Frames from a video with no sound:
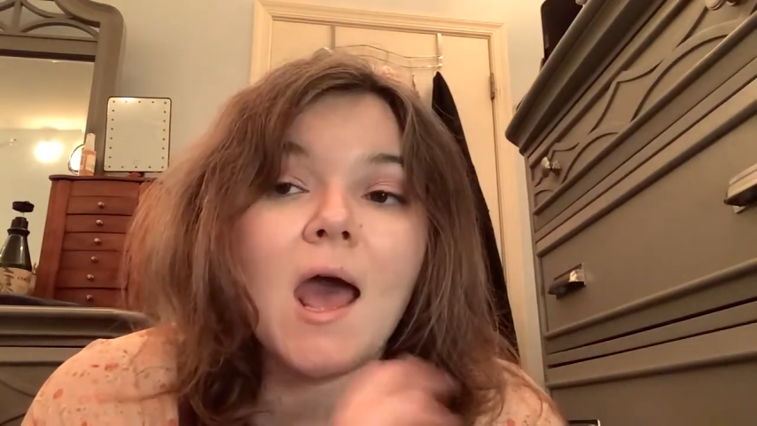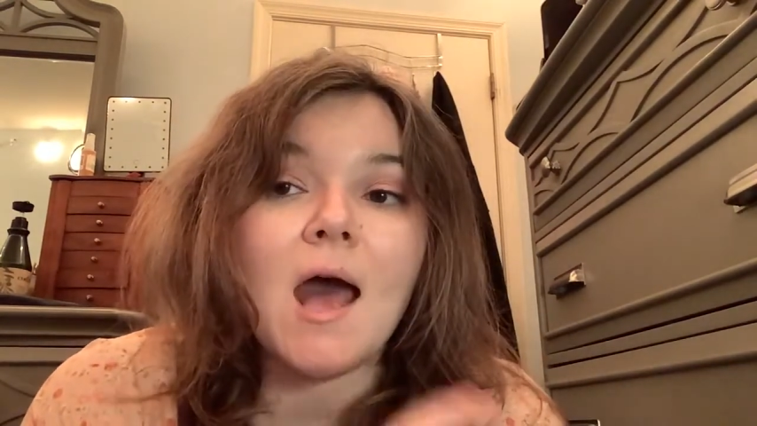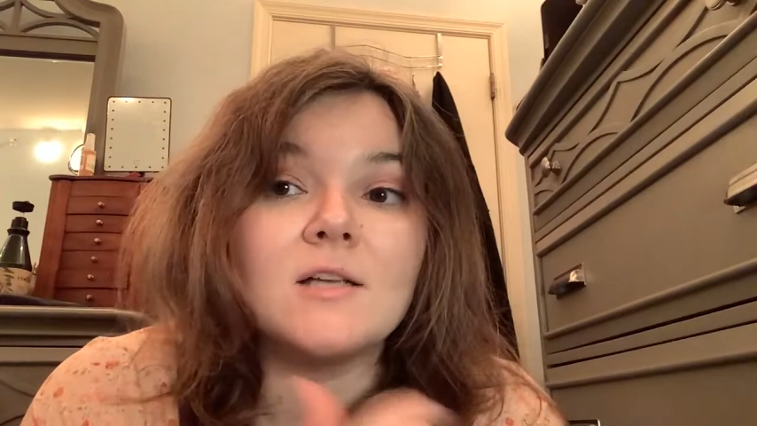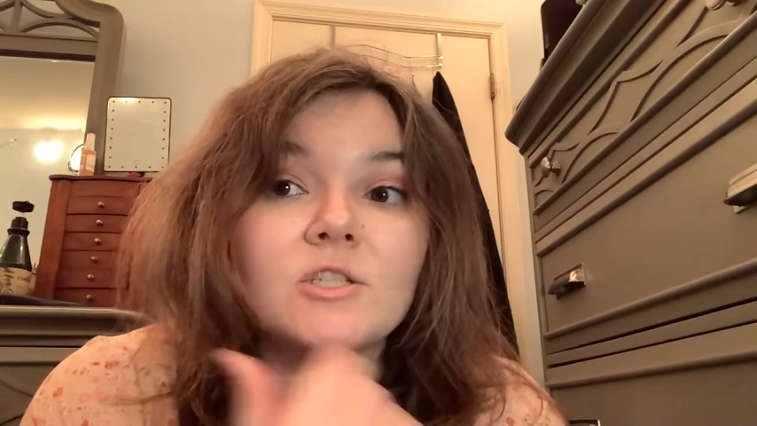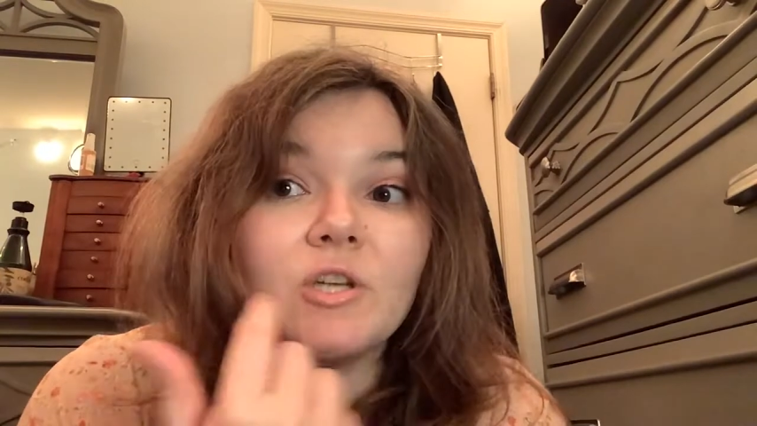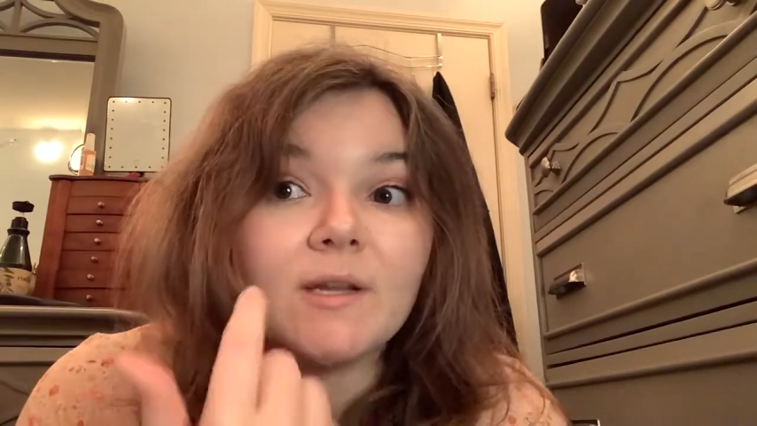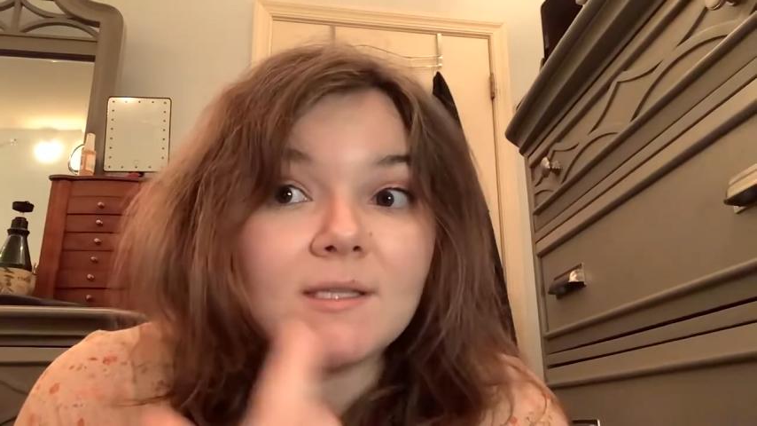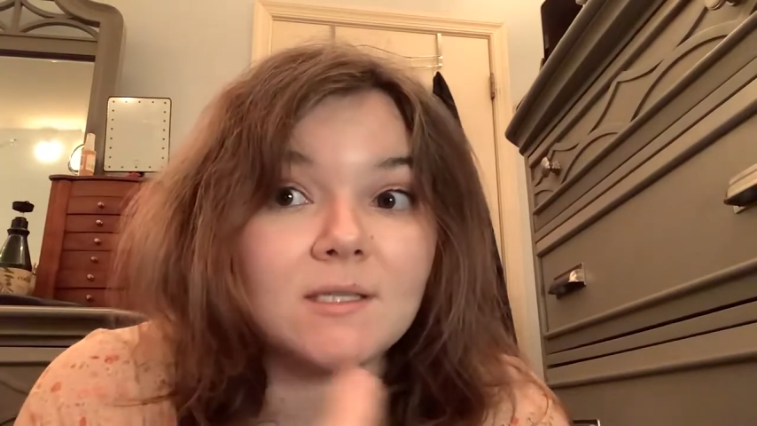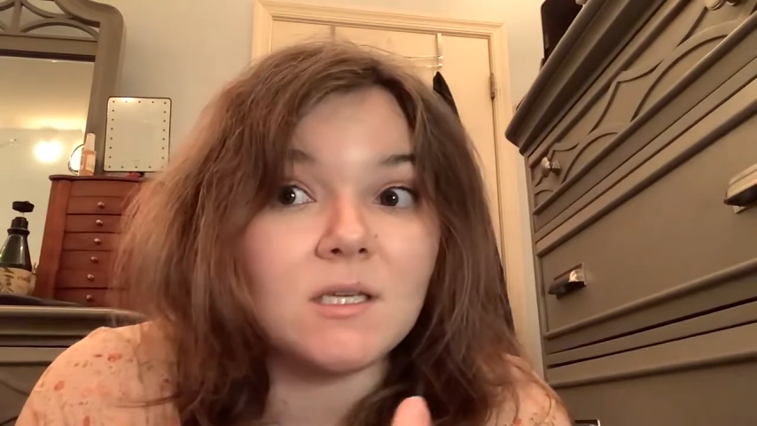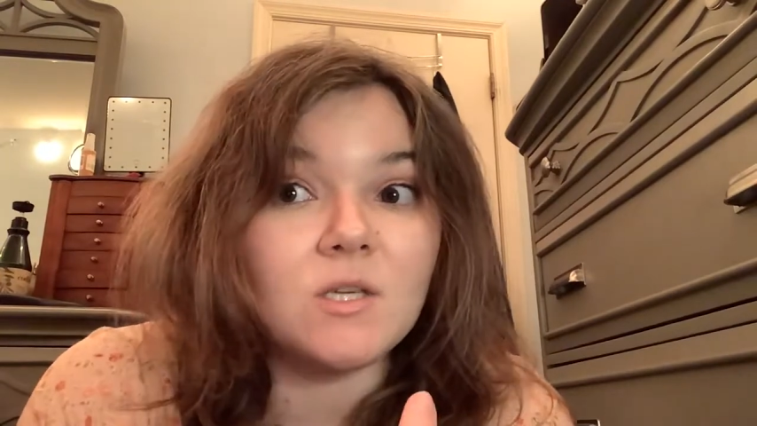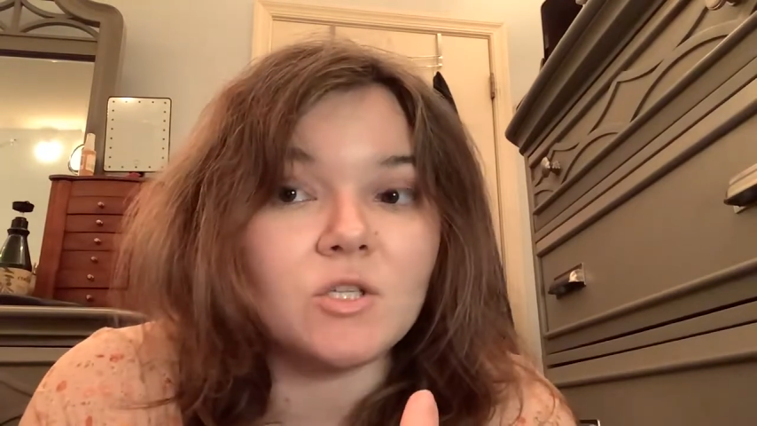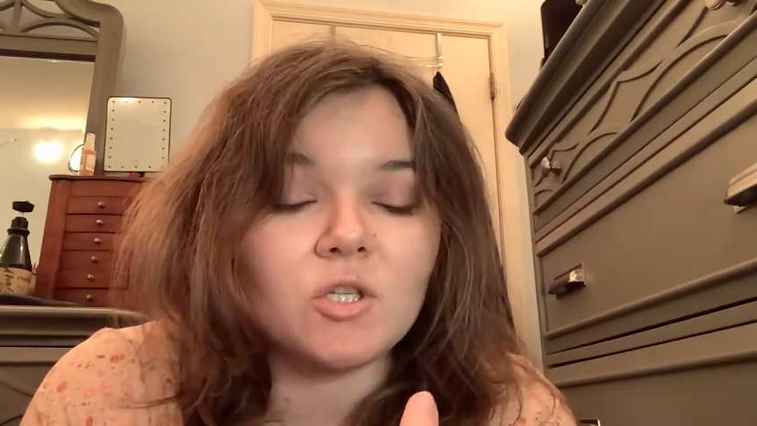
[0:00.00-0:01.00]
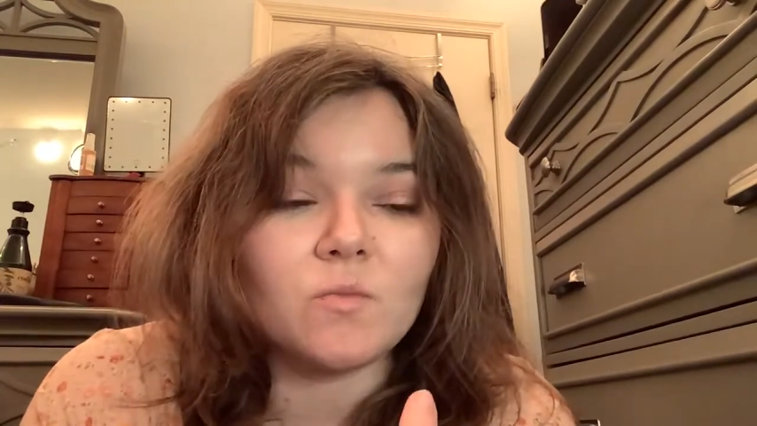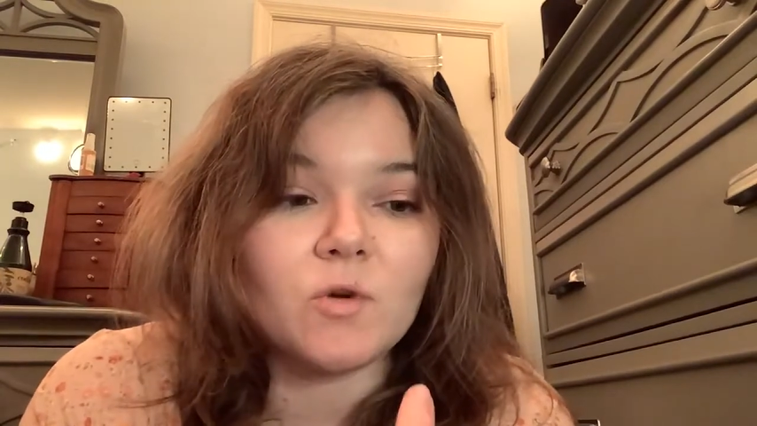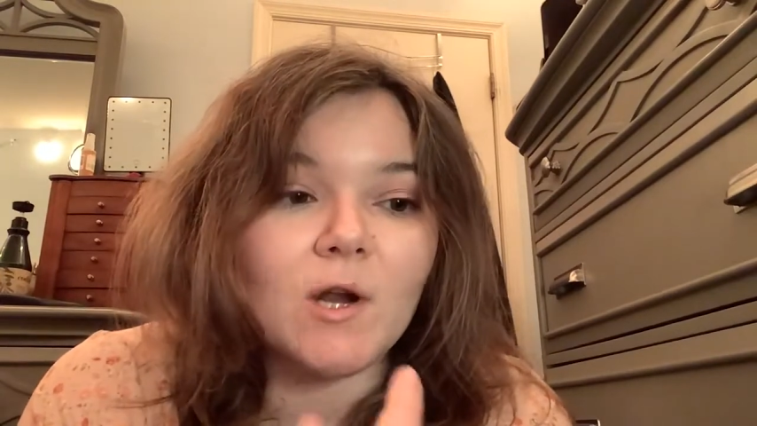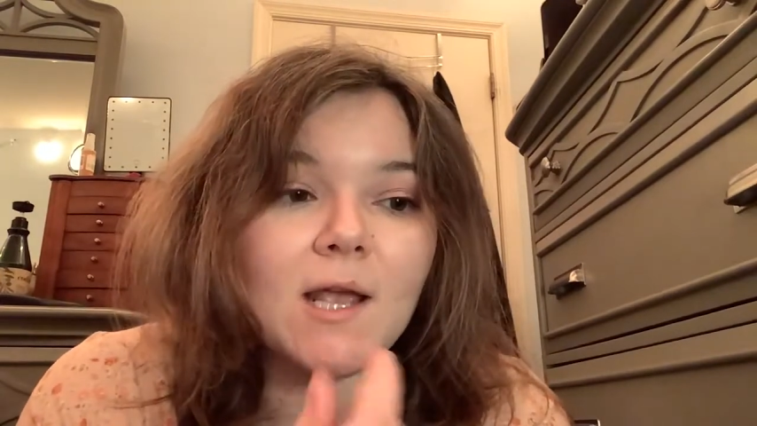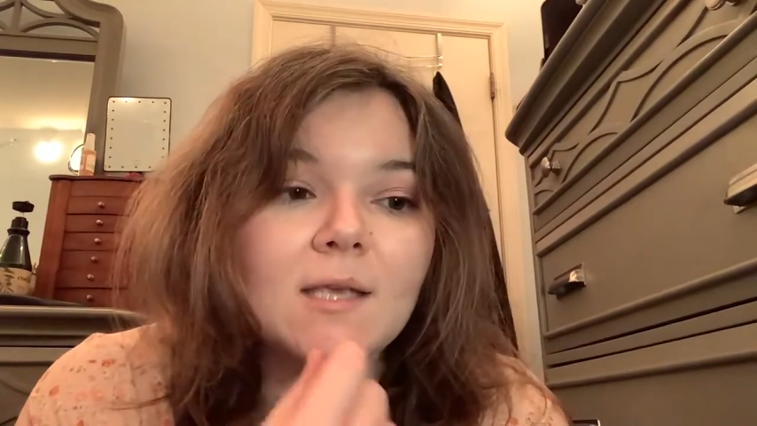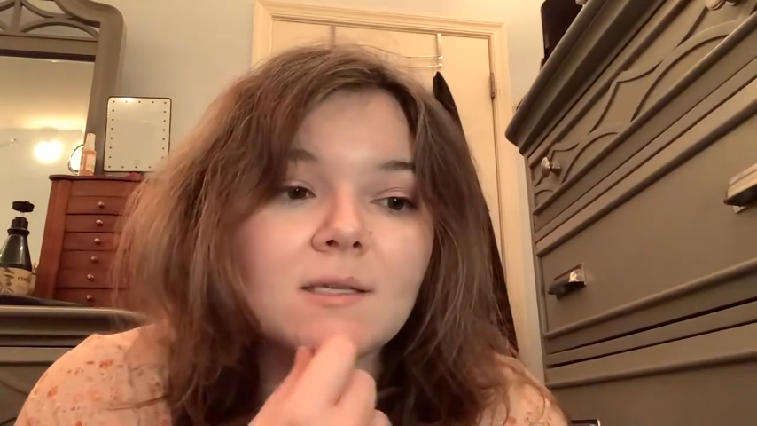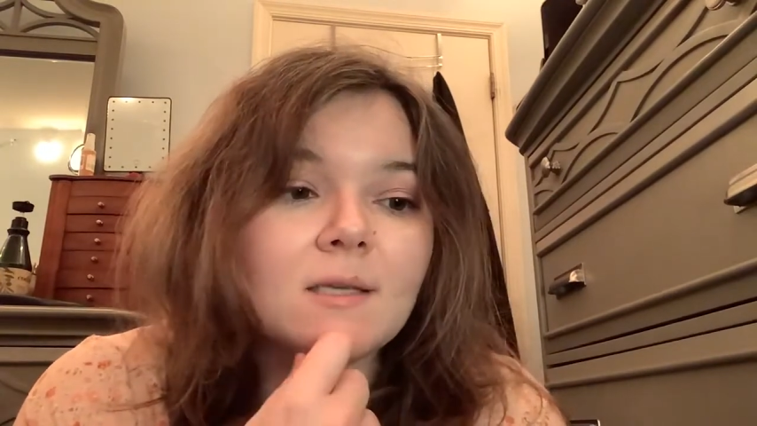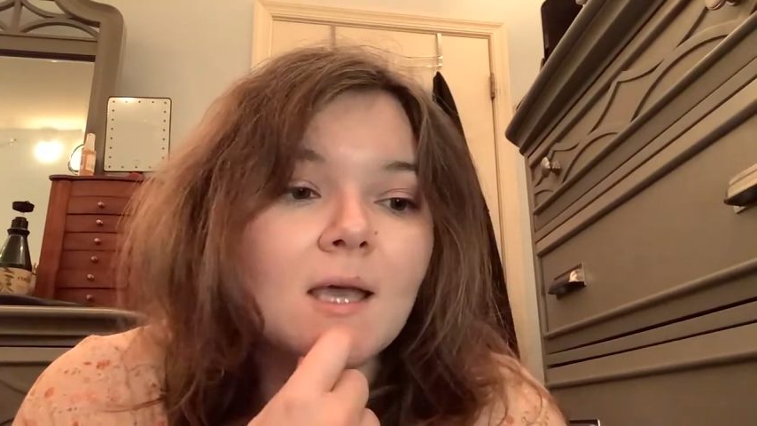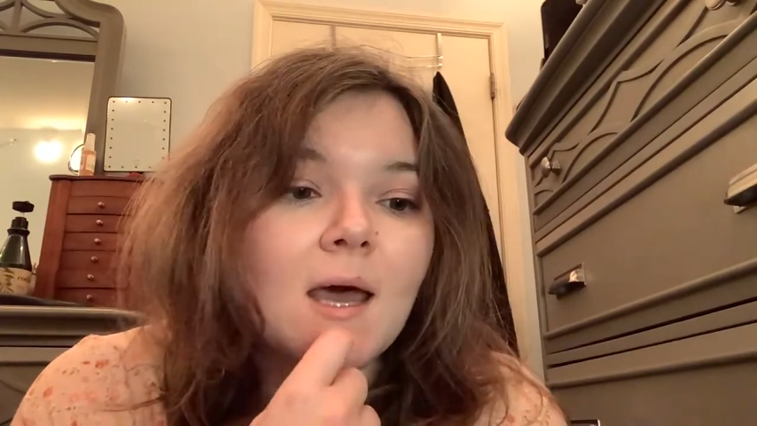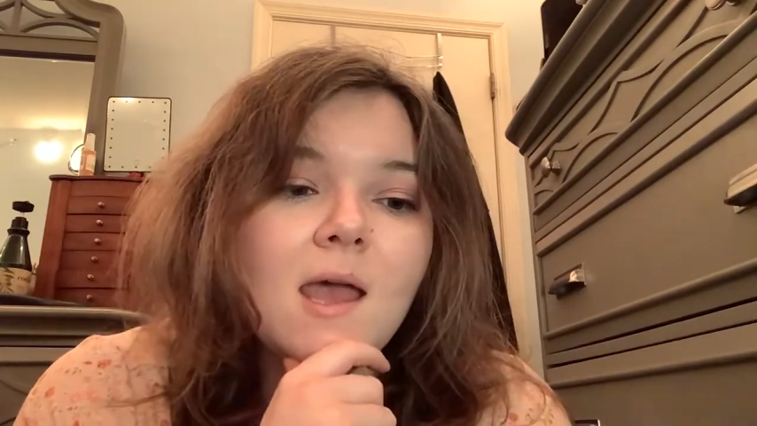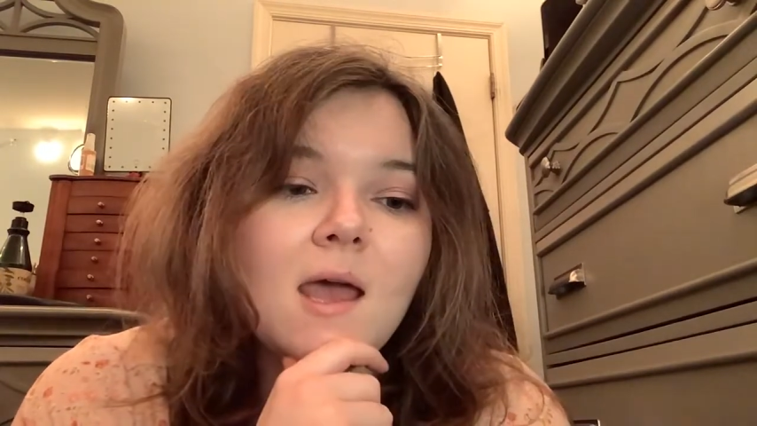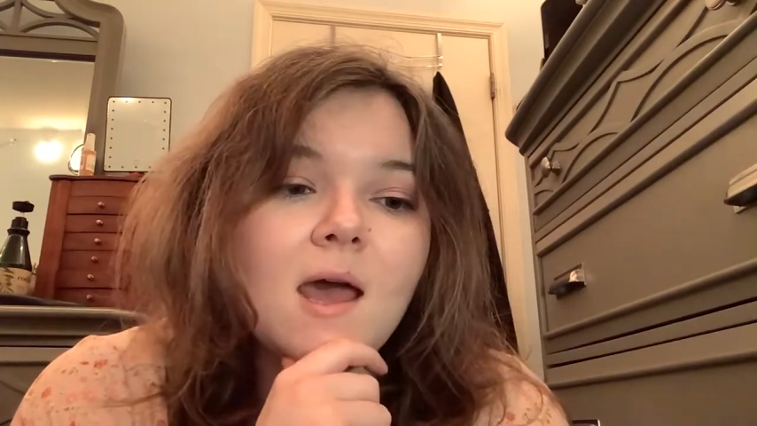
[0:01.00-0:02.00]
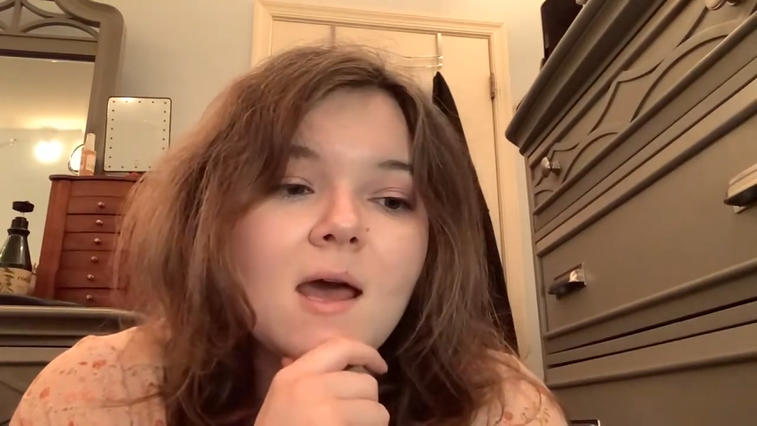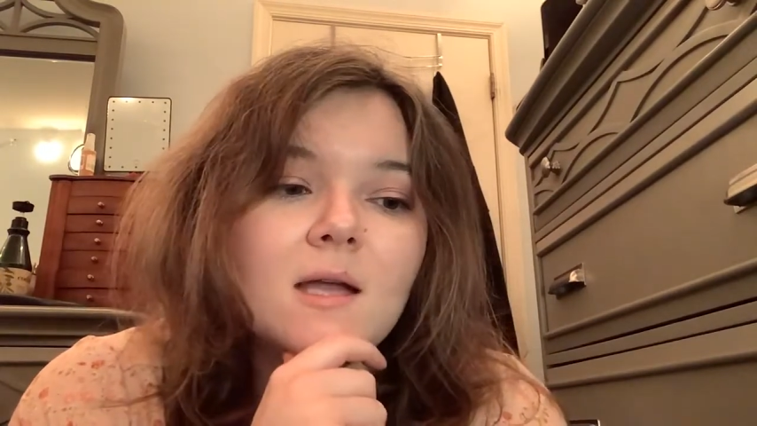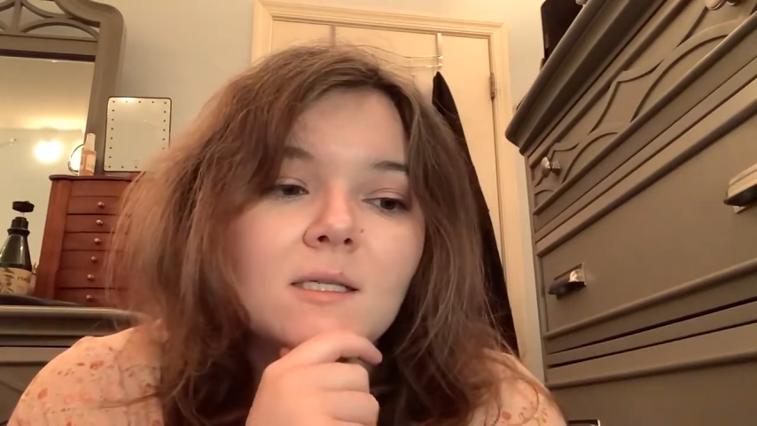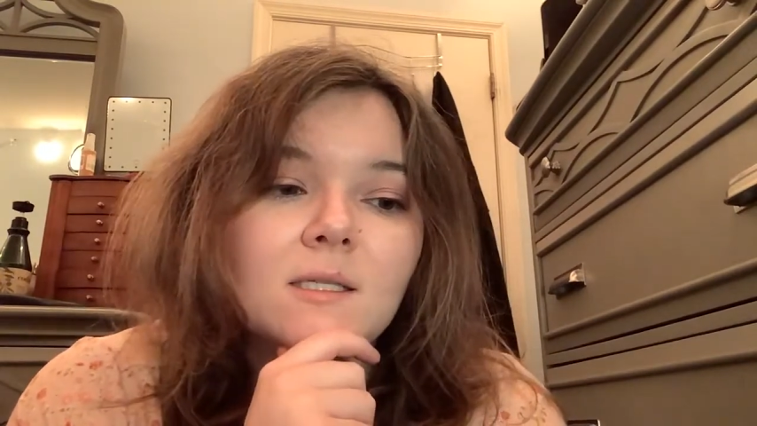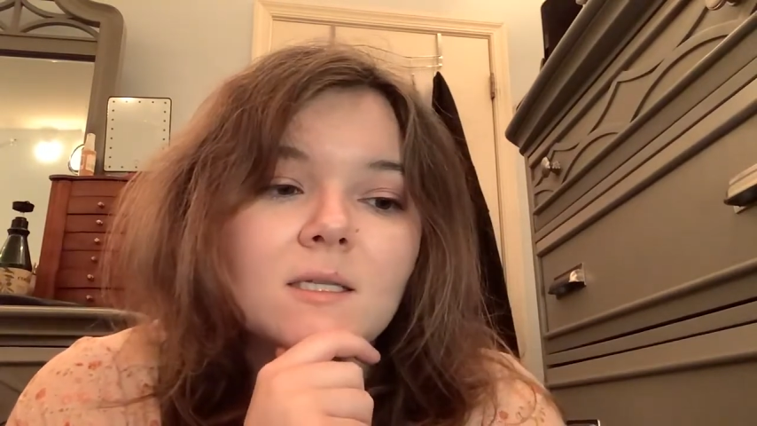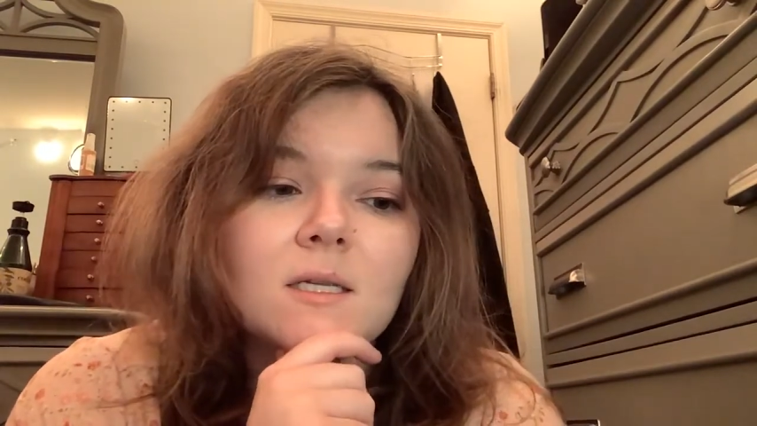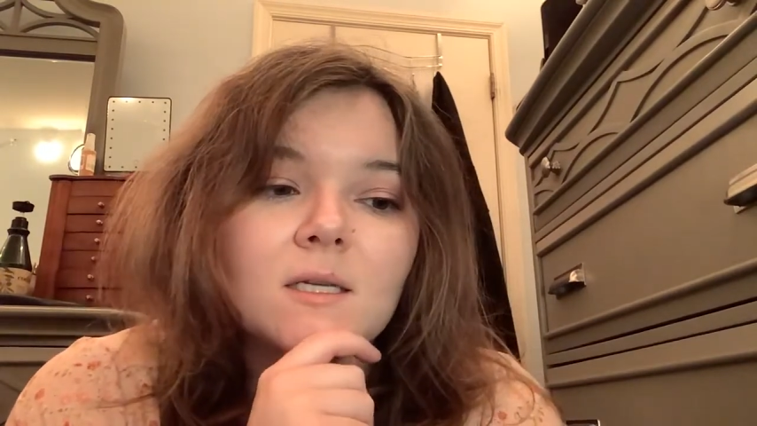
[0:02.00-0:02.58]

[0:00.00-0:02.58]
as Gen Z's humor is. And